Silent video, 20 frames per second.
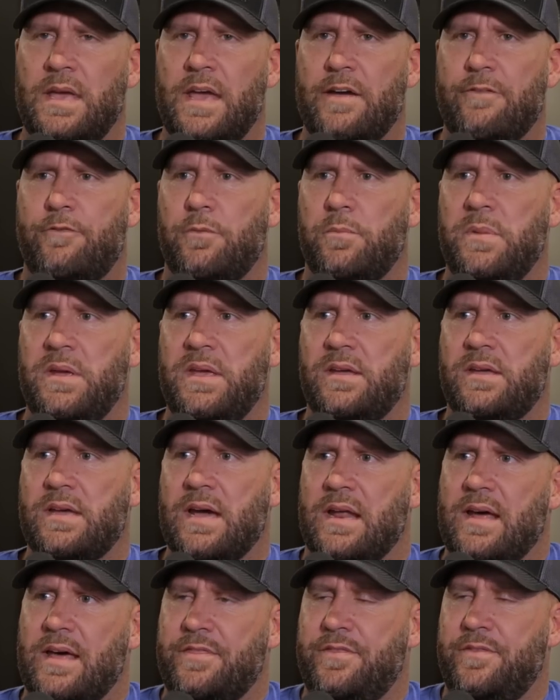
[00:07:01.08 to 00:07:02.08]
Yeah, for me, it
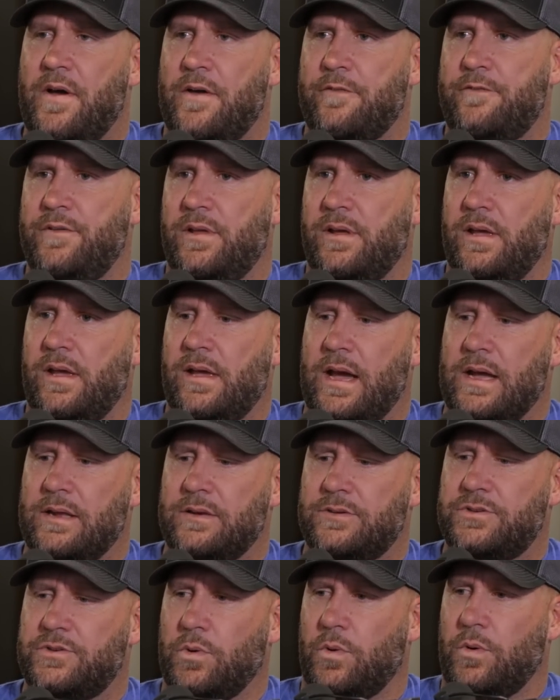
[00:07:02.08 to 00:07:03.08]
I feel like it
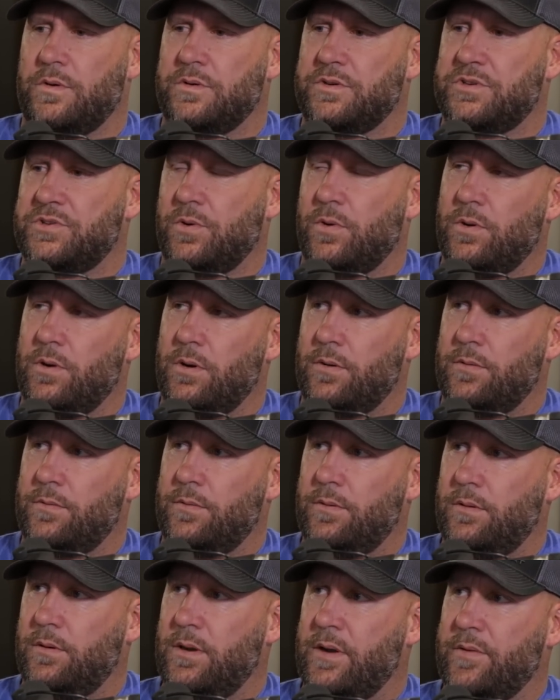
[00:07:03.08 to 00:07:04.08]
got shorter and shorter
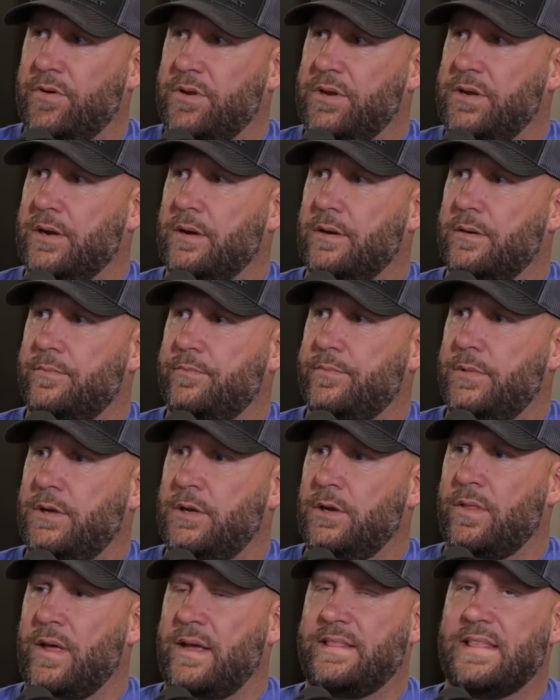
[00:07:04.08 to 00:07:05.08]
every year.
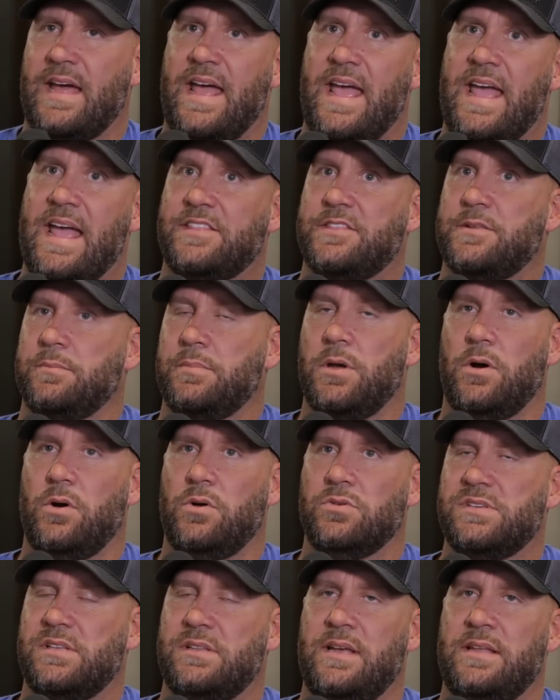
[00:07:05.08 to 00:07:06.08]
Like the anthem
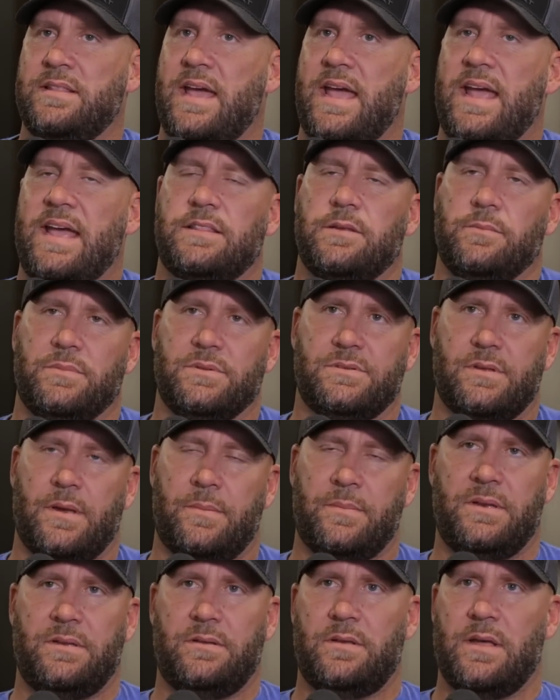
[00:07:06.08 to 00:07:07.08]
goes, and the anthem is,
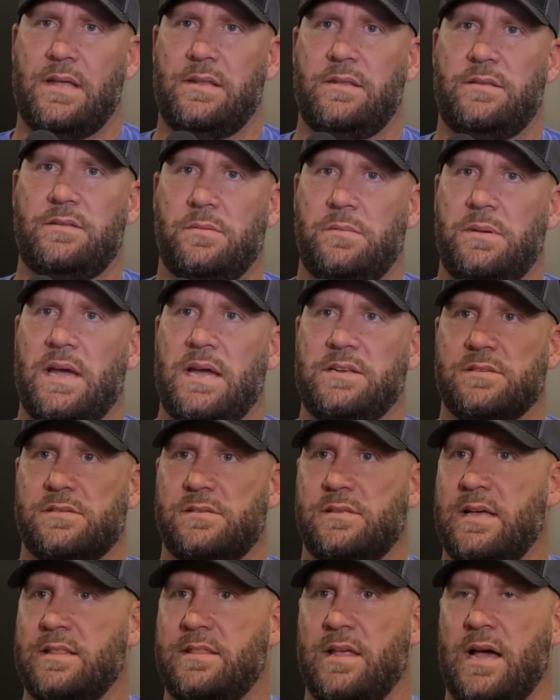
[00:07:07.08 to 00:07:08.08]
I mean, that, to me, I
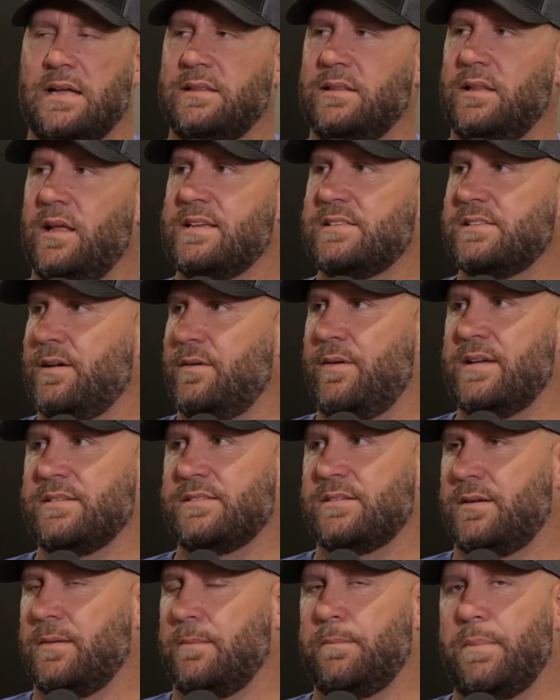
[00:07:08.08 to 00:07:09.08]

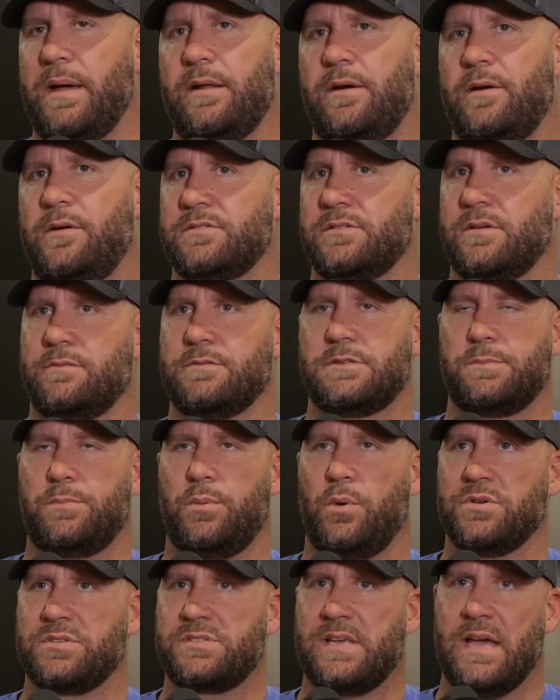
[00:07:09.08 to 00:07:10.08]
as a competitor, as a
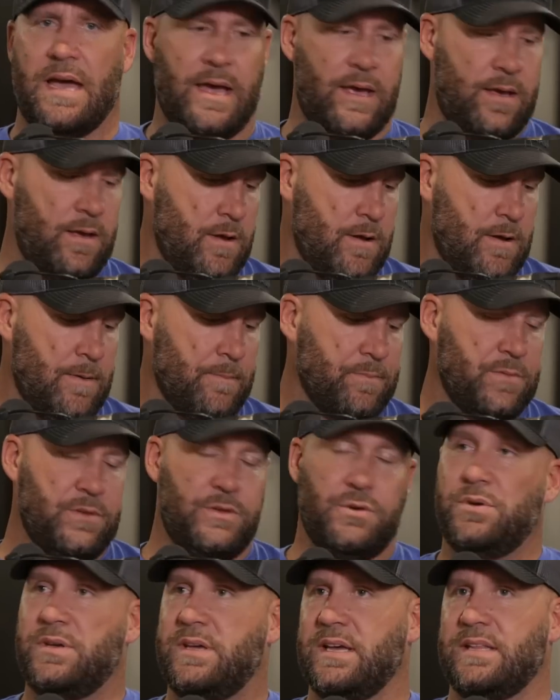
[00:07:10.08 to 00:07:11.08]
sports guy,
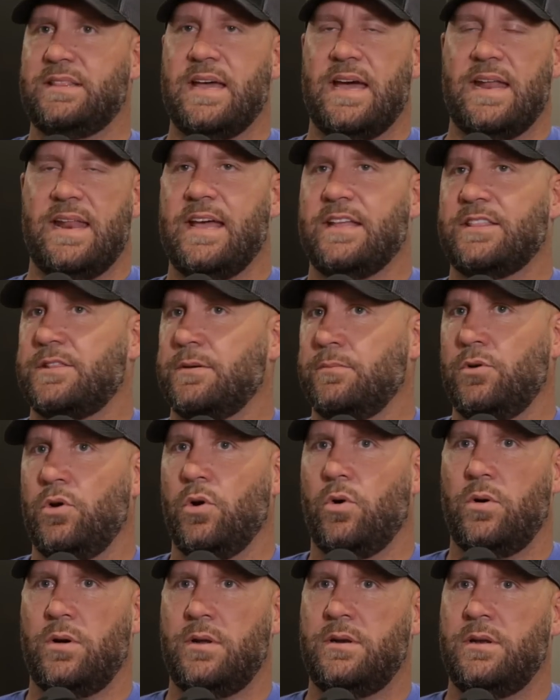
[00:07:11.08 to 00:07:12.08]
you get that anthem
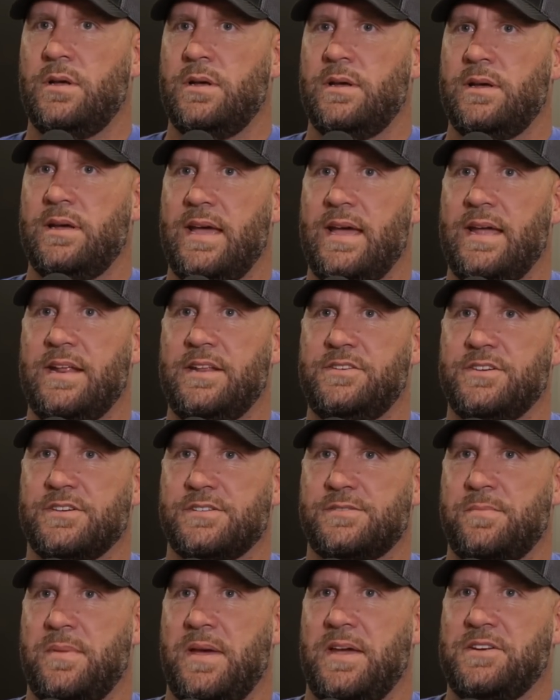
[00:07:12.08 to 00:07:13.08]
going, and it
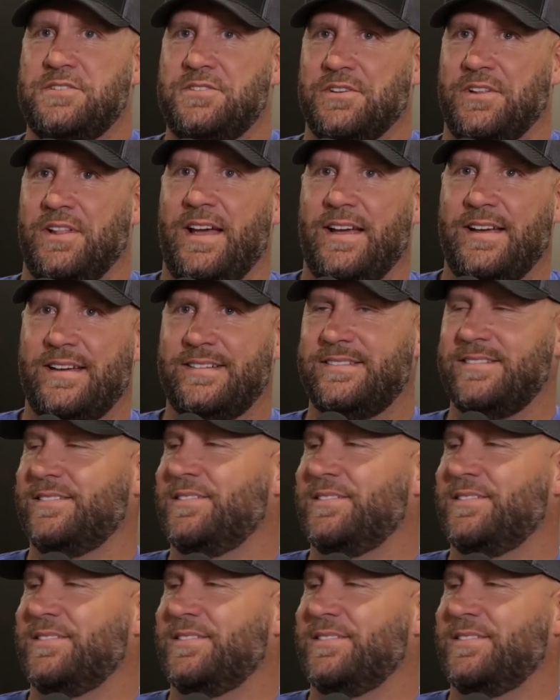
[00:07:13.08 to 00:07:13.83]
just makes you like,